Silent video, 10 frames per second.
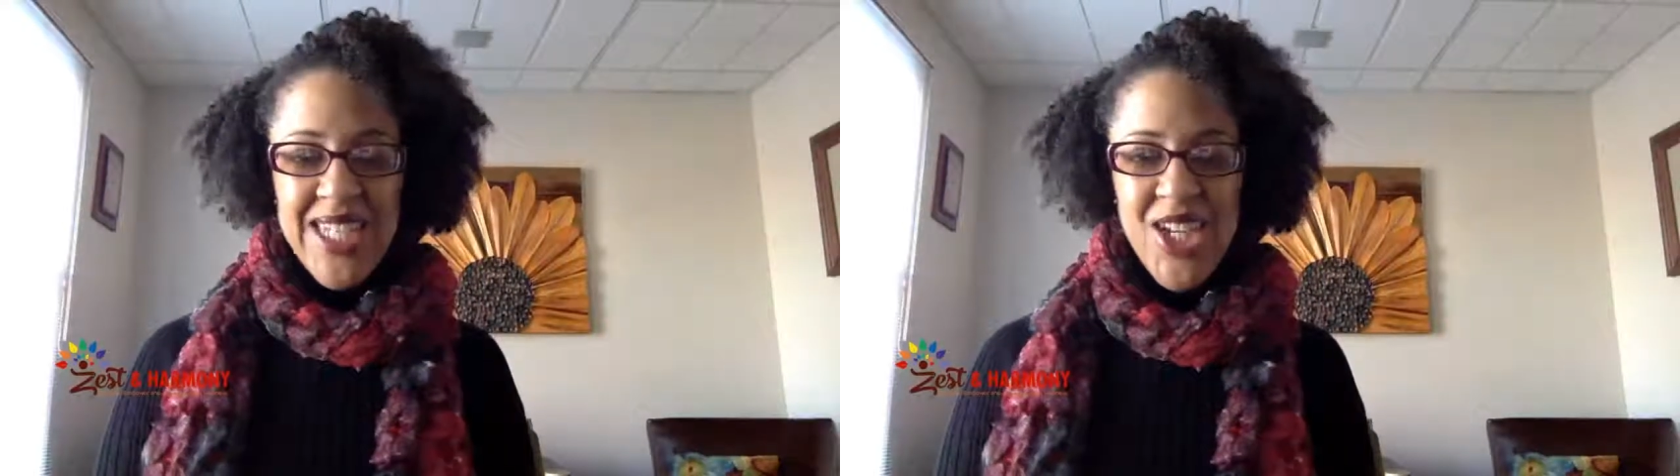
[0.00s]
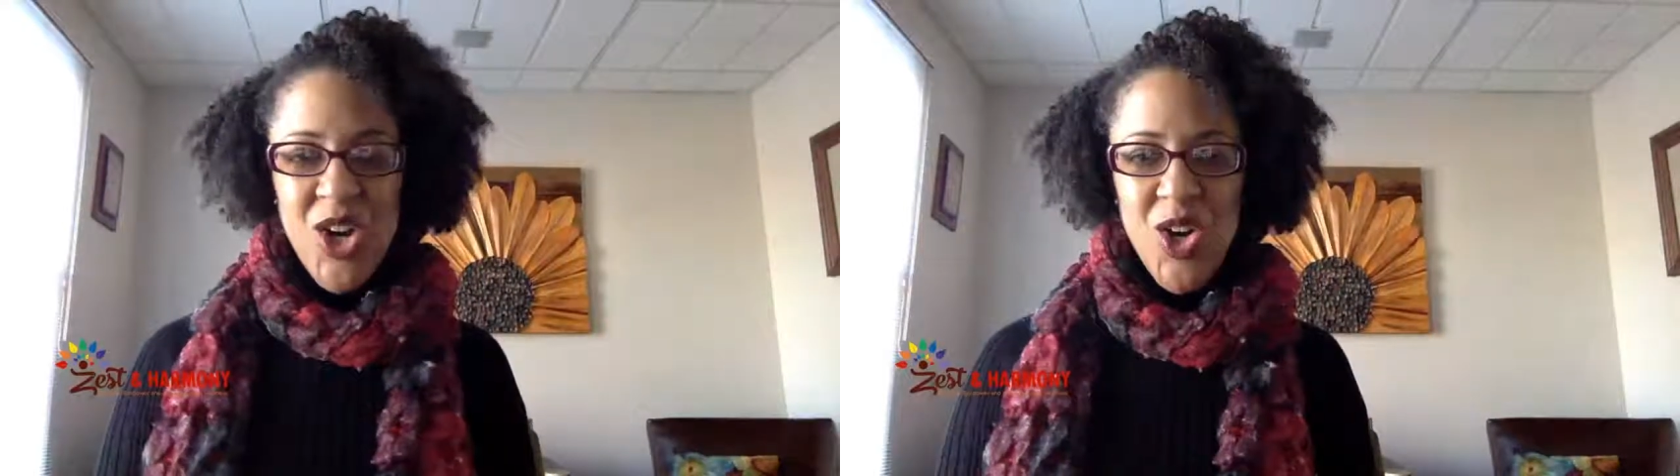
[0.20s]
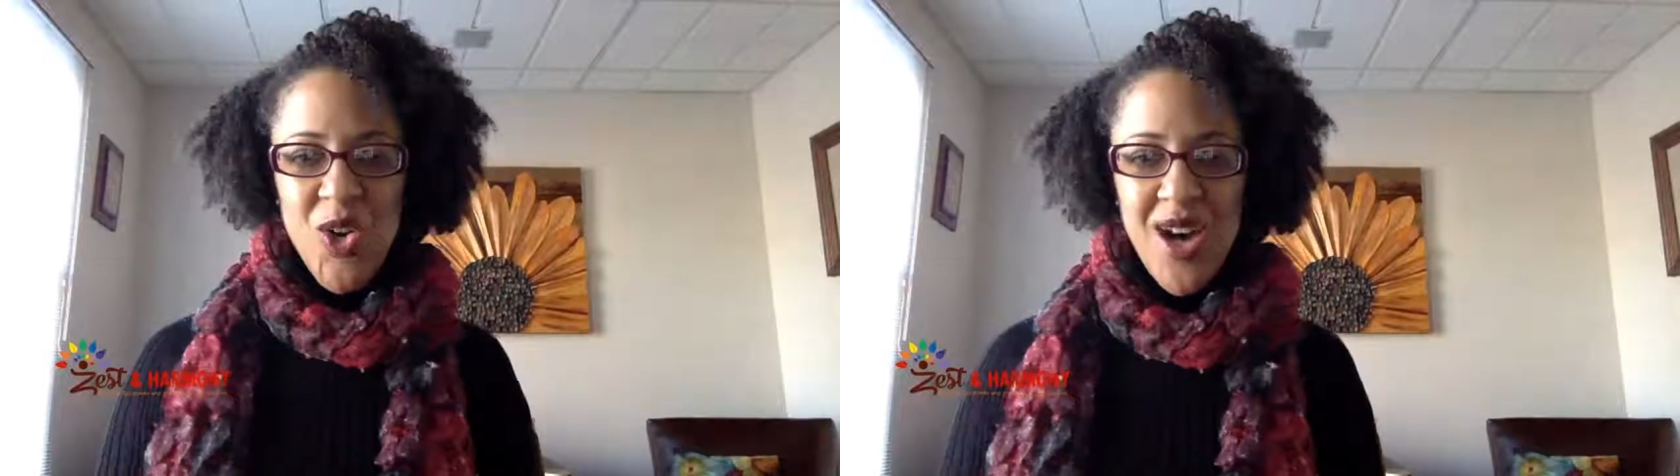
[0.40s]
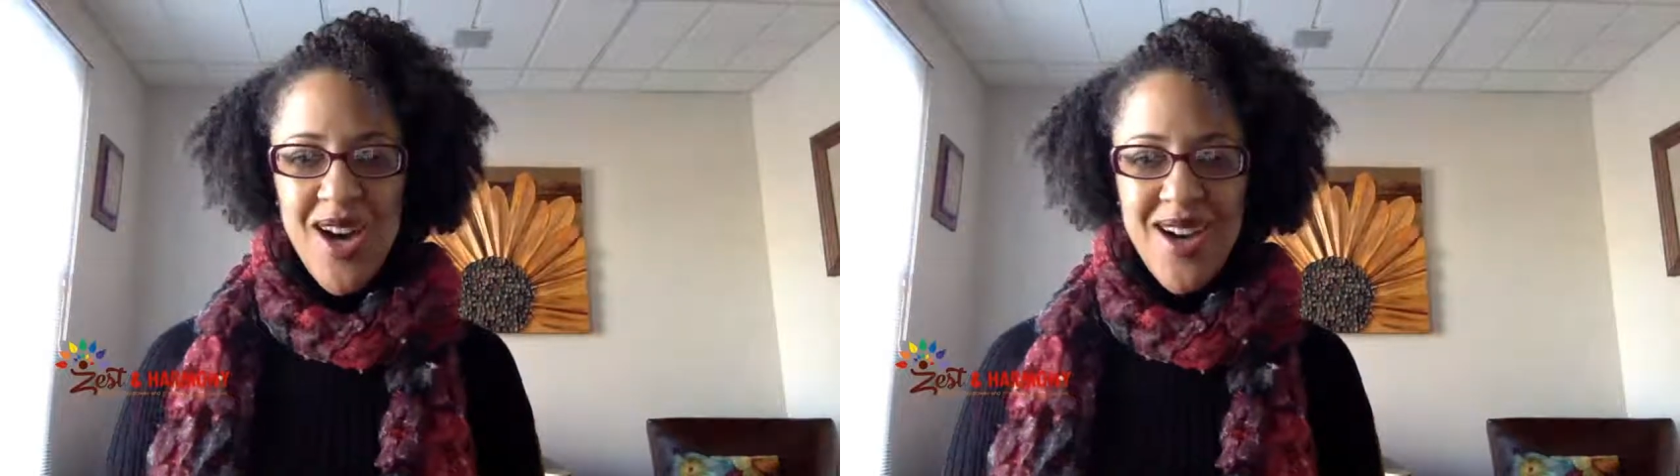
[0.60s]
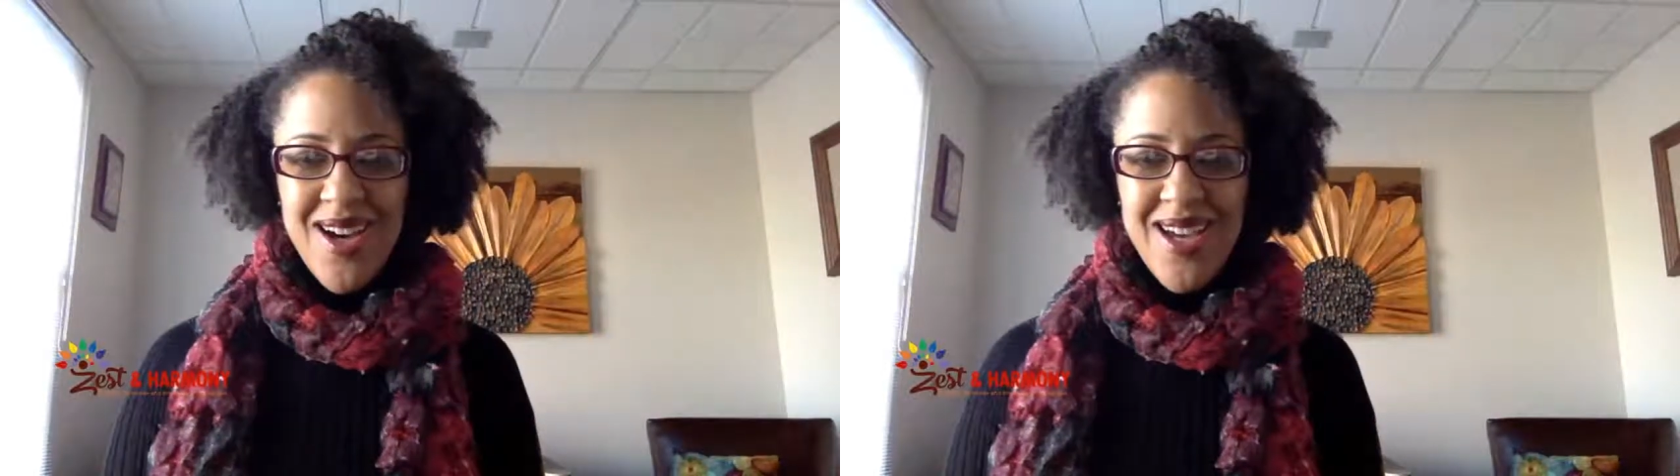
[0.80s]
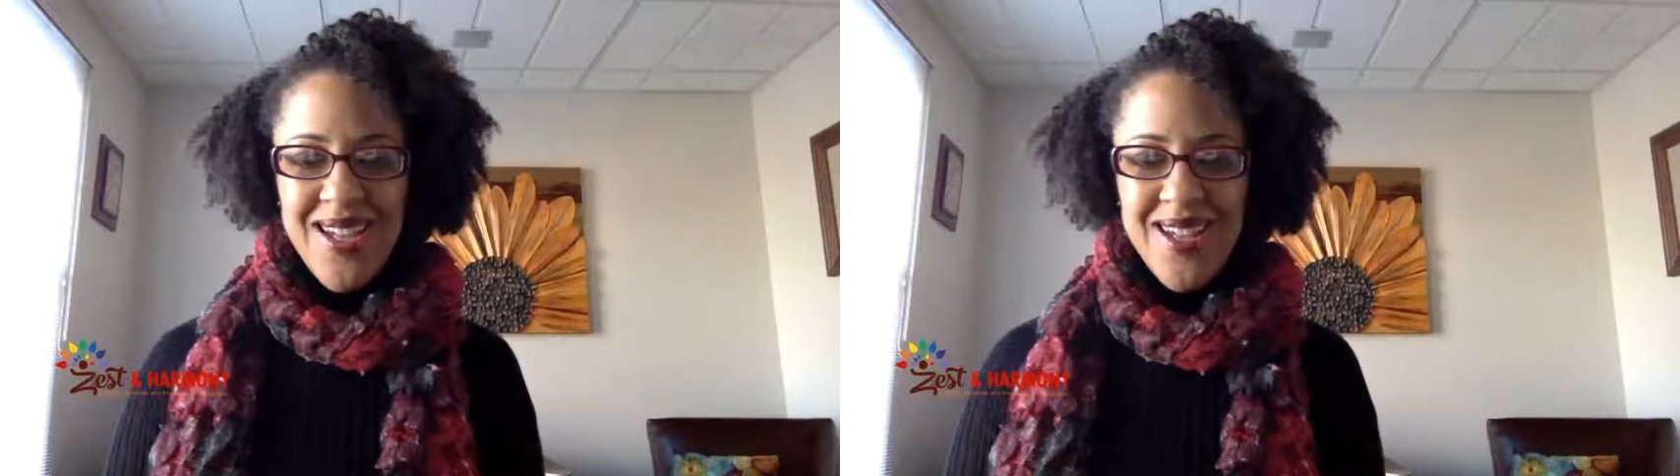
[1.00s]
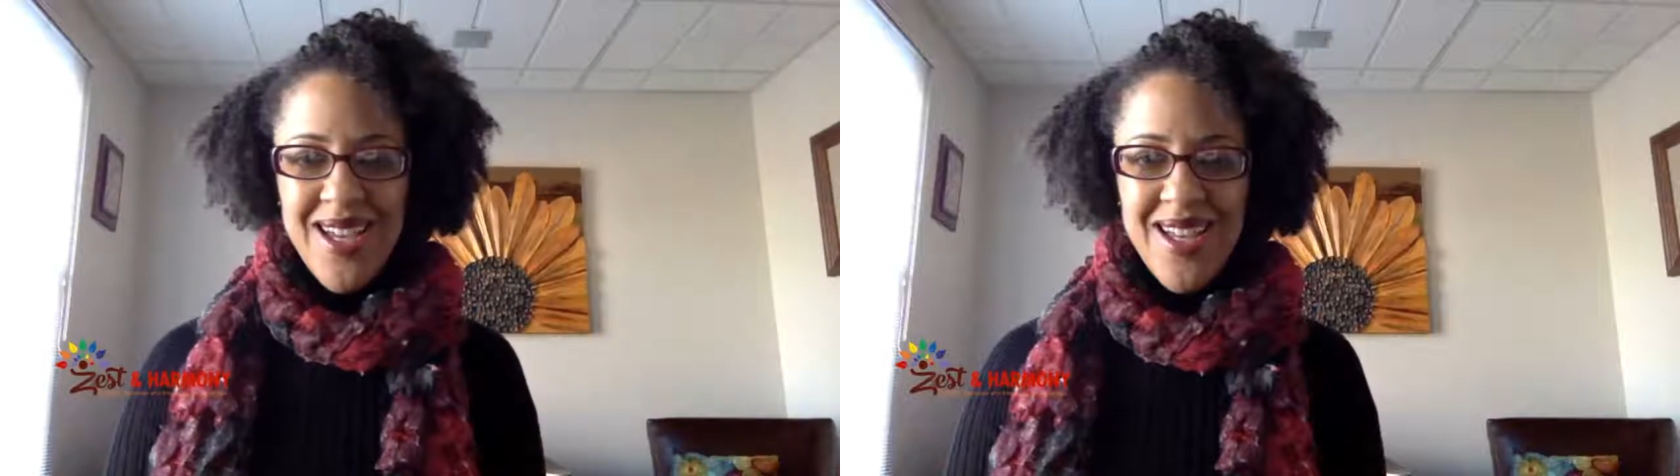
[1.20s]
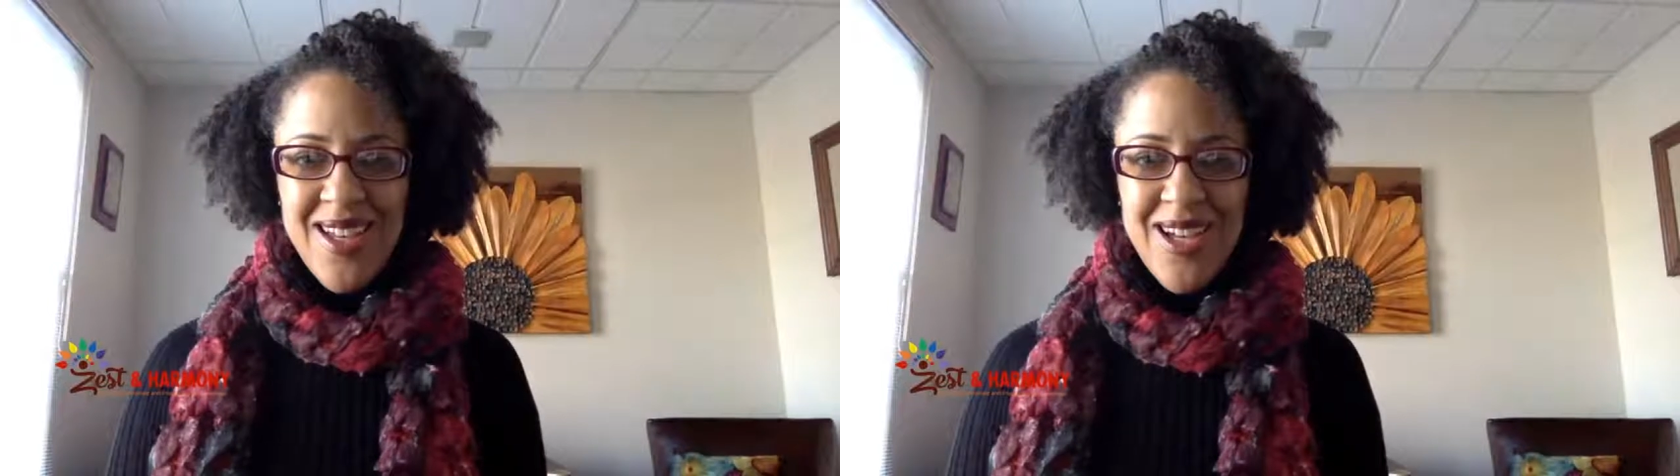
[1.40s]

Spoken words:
video on